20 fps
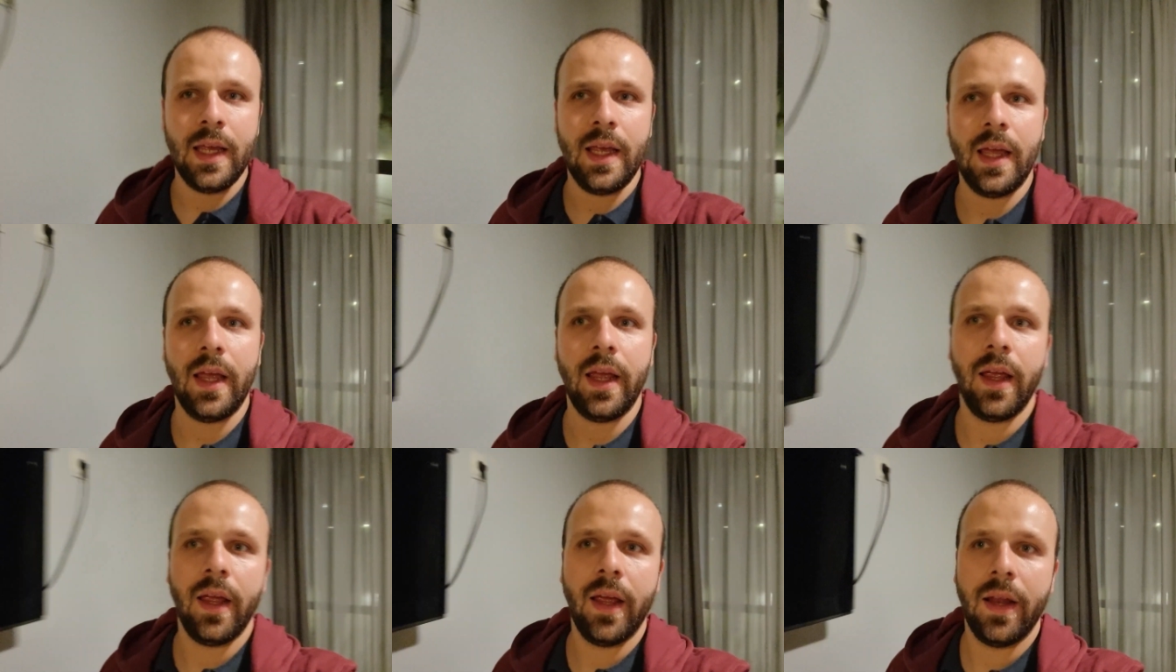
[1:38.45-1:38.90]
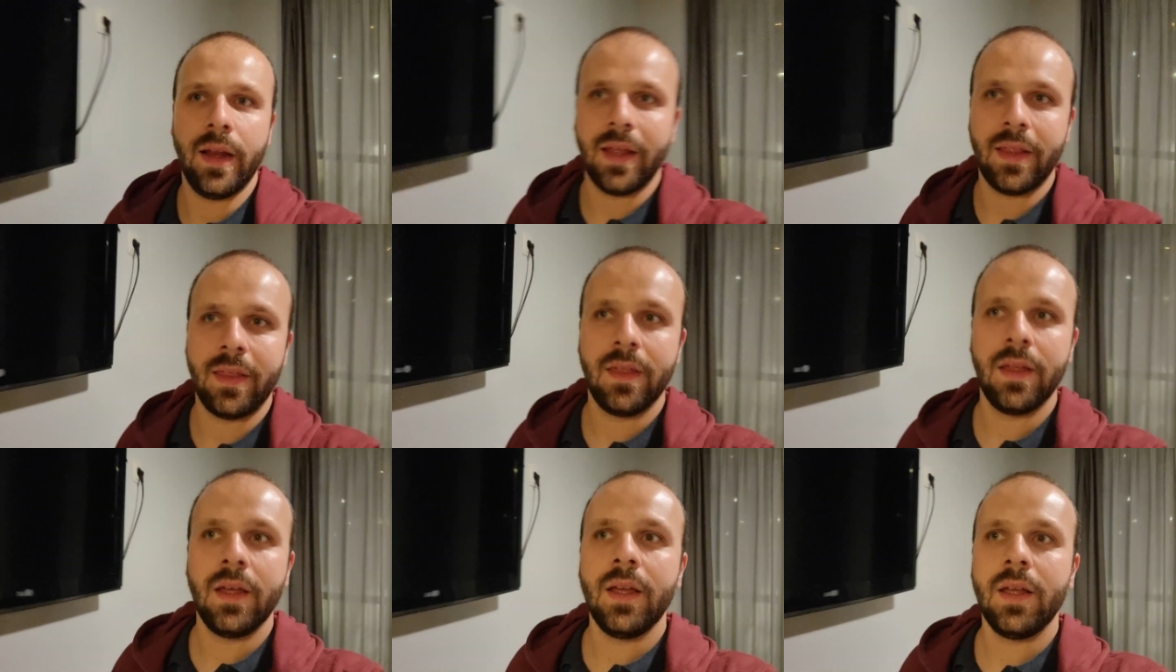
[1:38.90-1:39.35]
And
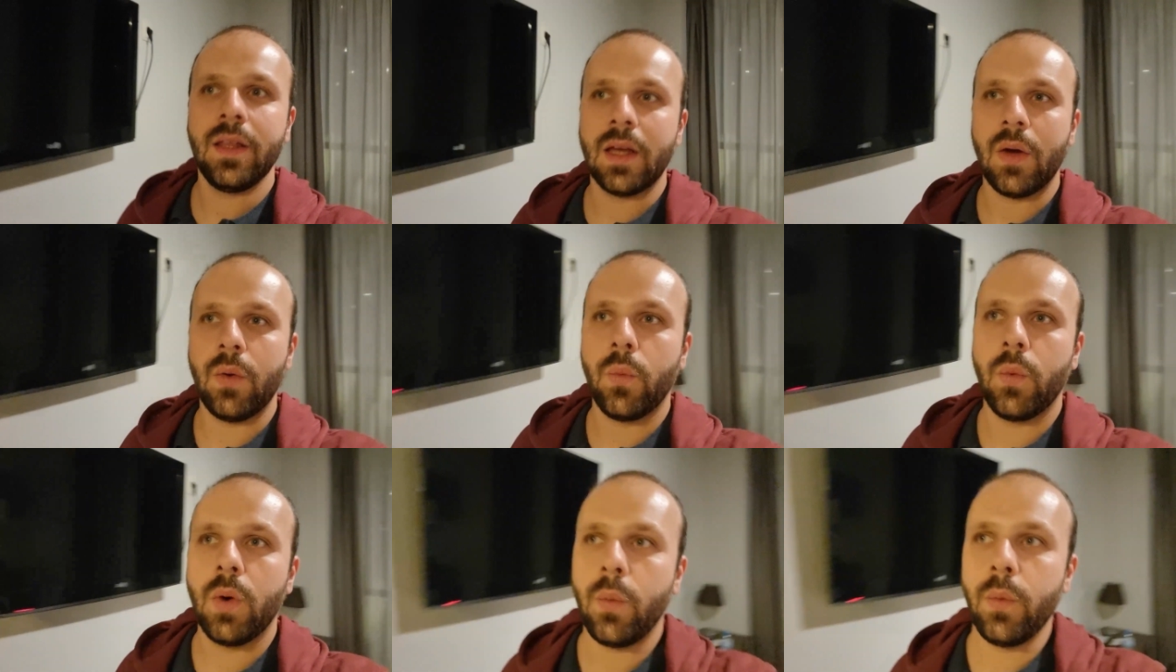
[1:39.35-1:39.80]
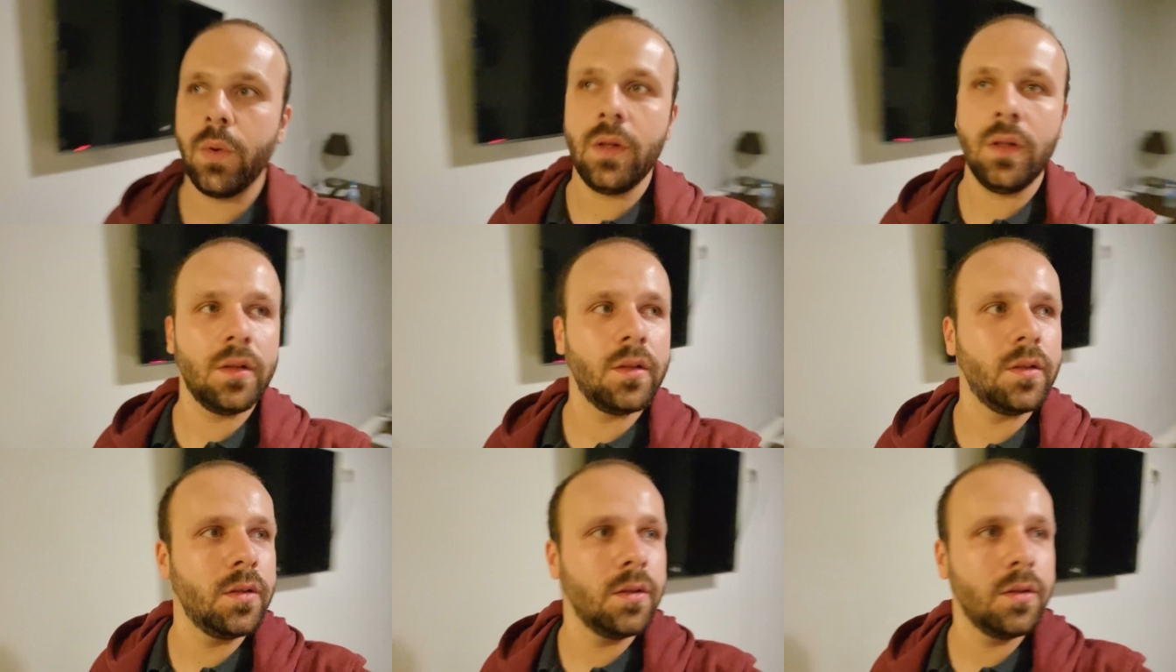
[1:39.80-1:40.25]
I think that what
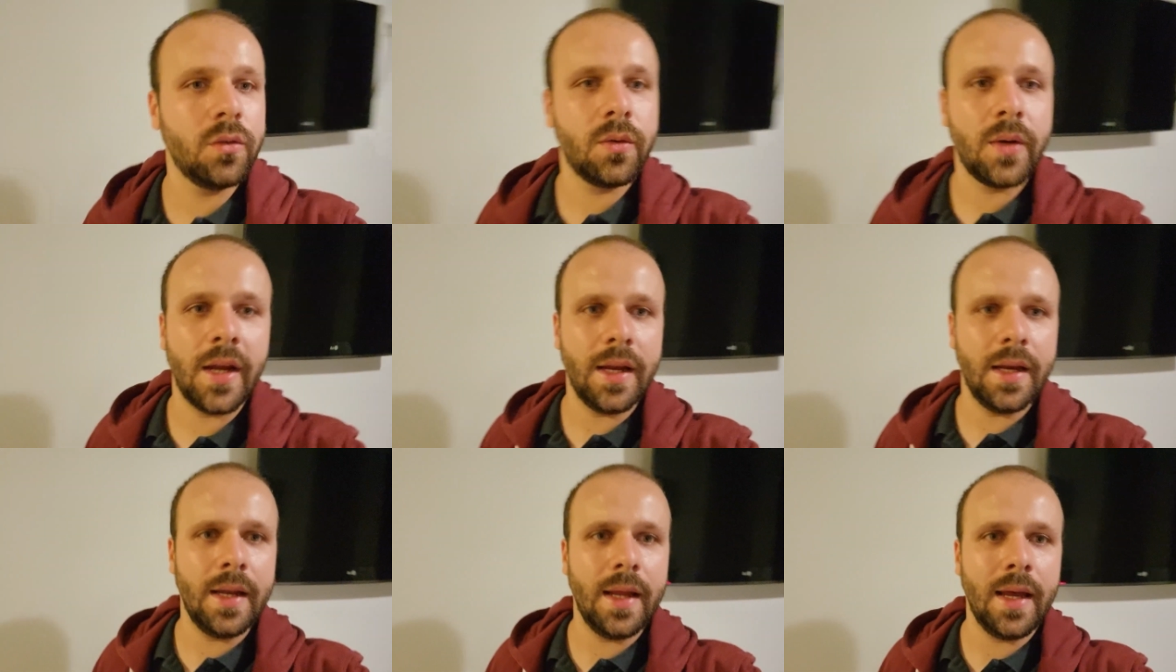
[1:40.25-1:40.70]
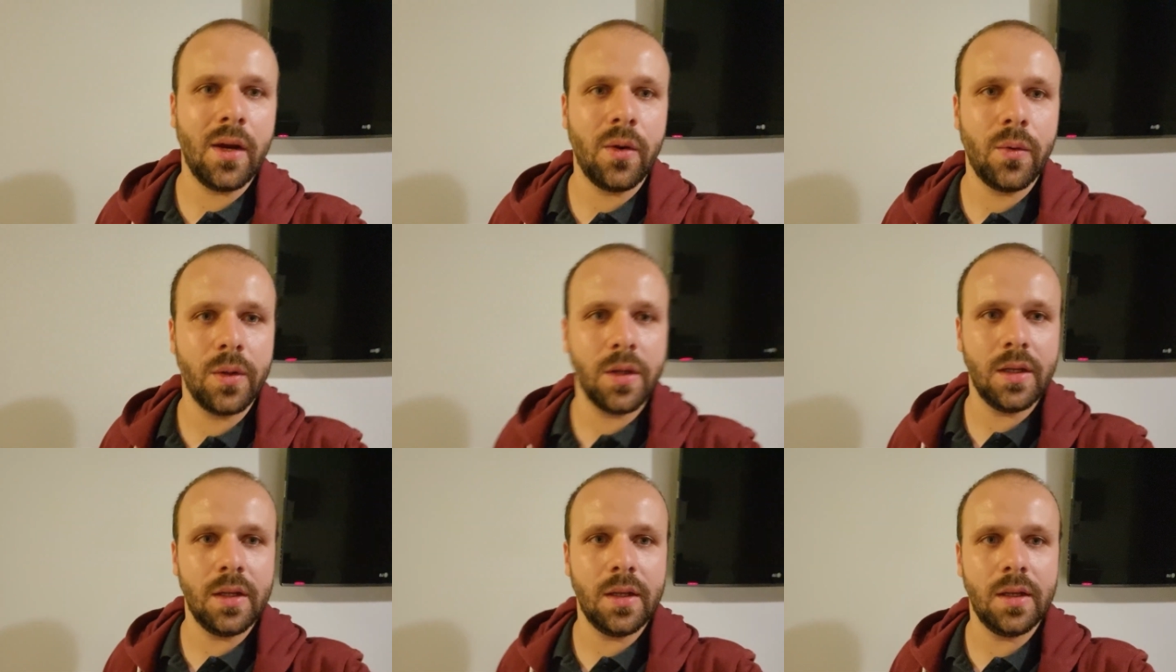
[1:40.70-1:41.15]
we'll do right
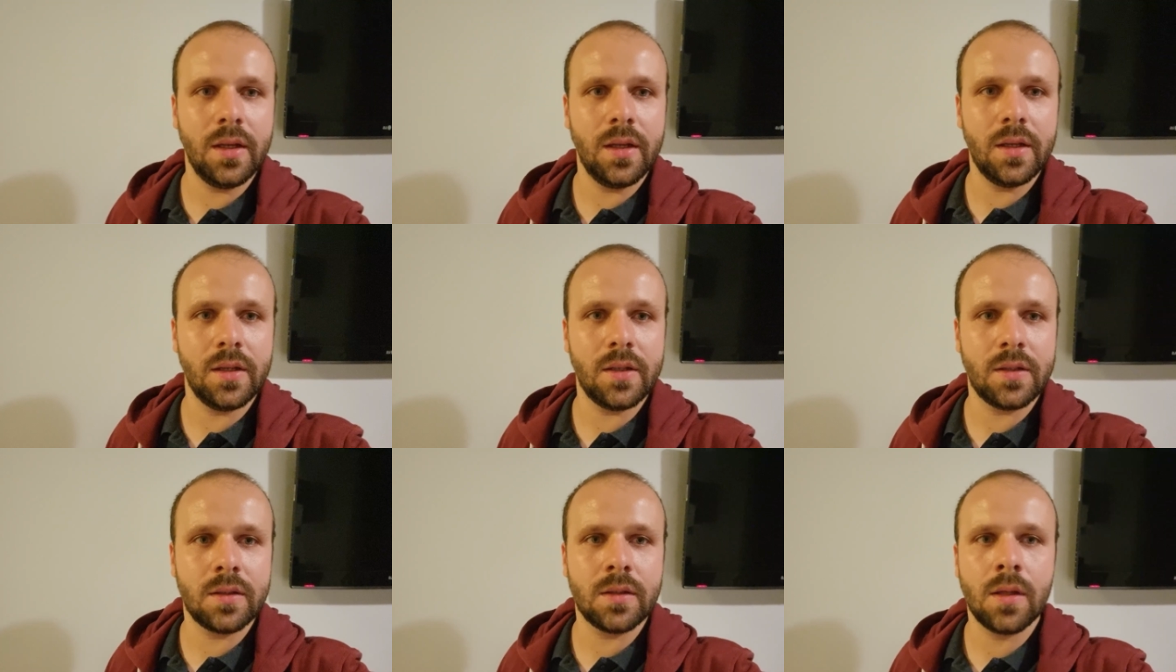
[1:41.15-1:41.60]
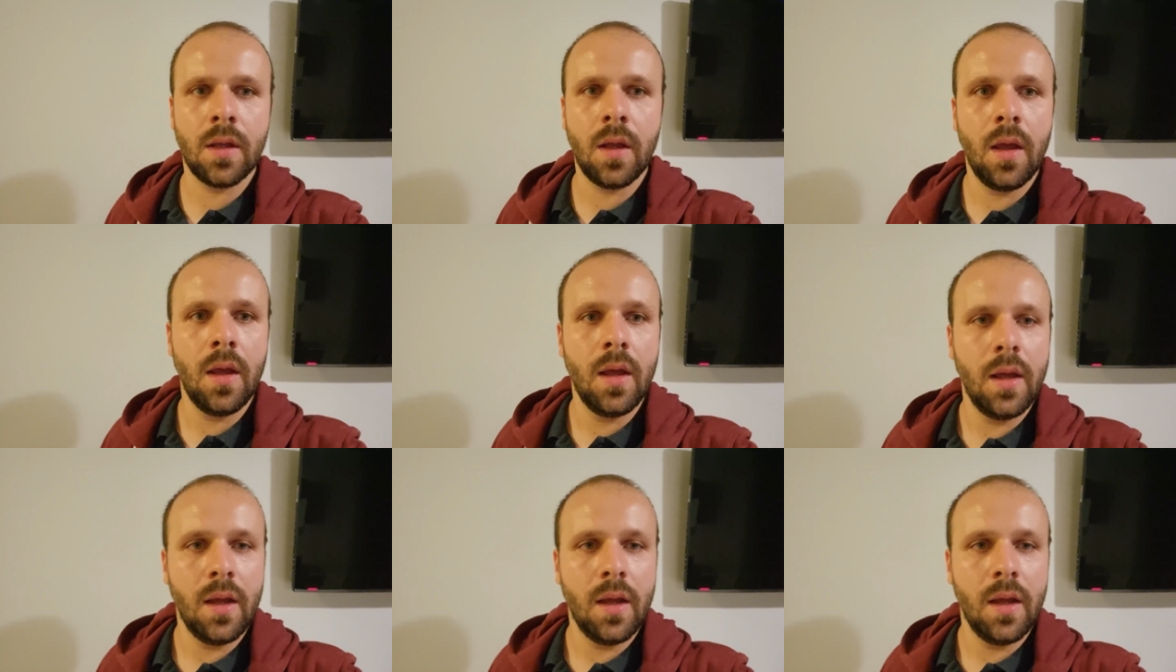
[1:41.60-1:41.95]
now is,